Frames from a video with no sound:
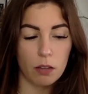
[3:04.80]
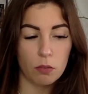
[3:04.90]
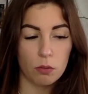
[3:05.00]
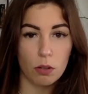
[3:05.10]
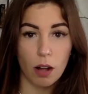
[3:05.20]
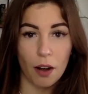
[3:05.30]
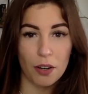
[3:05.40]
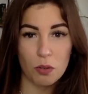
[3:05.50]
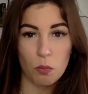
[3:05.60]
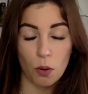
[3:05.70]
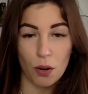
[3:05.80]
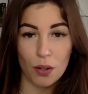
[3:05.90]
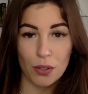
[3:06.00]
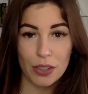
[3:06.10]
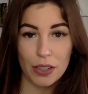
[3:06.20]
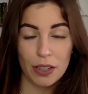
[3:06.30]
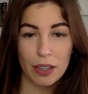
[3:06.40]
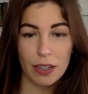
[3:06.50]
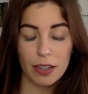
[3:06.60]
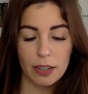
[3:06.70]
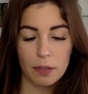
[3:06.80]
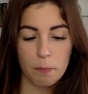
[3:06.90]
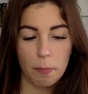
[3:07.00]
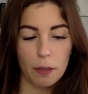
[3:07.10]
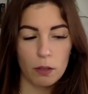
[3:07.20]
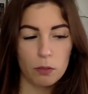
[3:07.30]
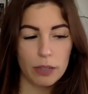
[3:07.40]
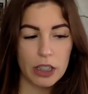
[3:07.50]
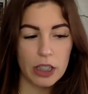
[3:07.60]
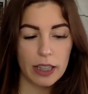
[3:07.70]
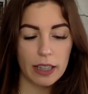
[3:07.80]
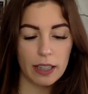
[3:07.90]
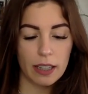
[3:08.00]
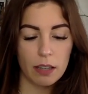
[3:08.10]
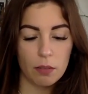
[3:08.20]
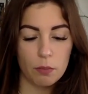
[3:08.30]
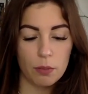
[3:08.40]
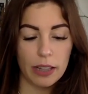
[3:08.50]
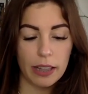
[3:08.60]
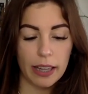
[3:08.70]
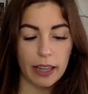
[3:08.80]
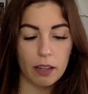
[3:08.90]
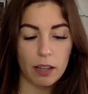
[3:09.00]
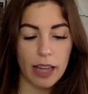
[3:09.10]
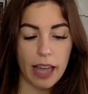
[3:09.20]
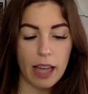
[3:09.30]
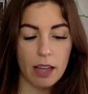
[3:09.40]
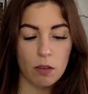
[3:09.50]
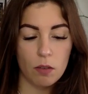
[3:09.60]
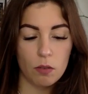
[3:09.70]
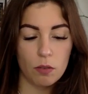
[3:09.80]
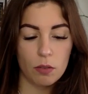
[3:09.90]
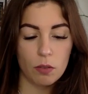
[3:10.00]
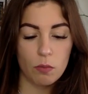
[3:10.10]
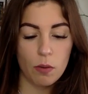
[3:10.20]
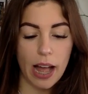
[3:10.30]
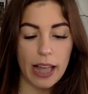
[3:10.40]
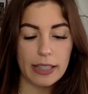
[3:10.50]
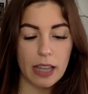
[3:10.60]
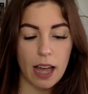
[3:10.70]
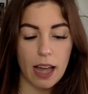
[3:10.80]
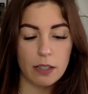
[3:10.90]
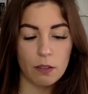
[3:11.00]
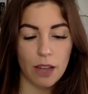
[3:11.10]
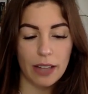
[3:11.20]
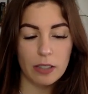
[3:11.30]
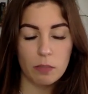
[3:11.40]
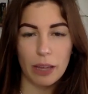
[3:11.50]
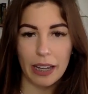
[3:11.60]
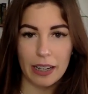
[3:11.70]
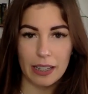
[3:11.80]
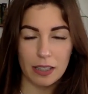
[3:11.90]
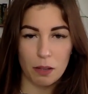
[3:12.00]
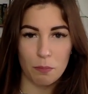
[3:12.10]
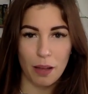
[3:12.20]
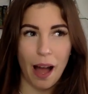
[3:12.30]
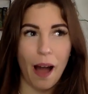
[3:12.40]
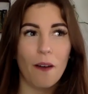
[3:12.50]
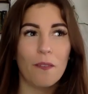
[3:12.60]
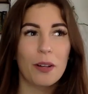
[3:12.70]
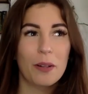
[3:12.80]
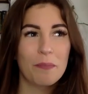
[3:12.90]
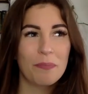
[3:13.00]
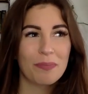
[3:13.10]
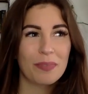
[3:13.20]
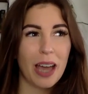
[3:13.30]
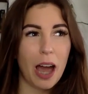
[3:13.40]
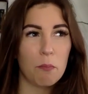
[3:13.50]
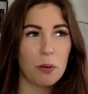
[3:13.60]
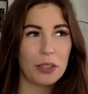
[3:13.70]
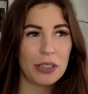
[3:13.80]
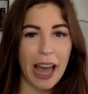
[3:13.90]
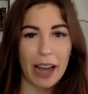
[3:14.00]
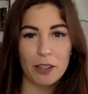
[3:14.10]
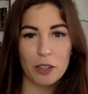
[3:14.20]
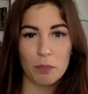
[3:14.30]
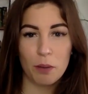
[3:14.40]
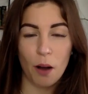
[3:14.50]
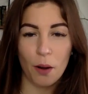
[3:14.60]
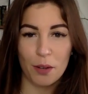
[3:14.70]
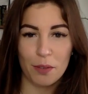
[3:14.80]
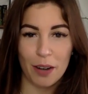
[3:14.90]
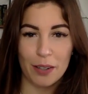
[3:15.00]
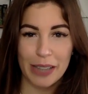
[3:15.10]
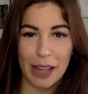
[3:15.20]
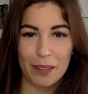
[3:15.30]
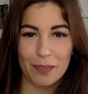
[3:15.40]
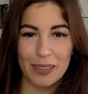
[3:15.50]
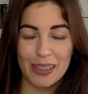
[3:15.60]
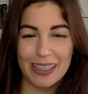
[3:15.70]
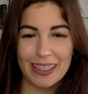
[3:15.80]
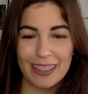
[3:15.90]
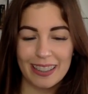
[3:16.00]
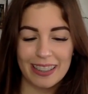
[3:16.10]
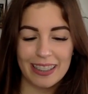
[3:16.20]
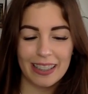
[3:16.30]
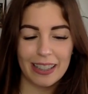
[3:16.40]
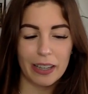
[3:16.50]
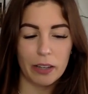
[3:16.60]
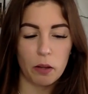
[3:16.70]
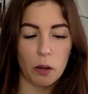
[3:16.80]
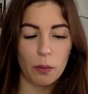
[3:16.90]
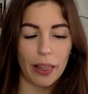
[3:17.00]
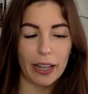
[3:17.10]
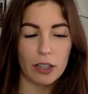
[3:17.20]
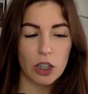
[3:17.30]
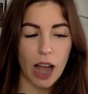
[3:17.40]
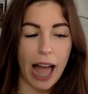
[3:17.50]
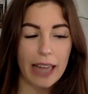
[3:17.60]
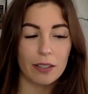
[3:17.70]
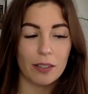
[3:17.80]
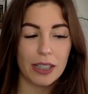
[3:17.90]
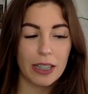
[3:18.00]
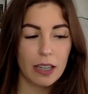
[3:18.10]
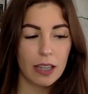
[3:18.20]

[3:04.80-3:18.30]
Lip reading: a cruel, harsh world, which really was a defense mechanism of a protector part of ourselves, you know, like a child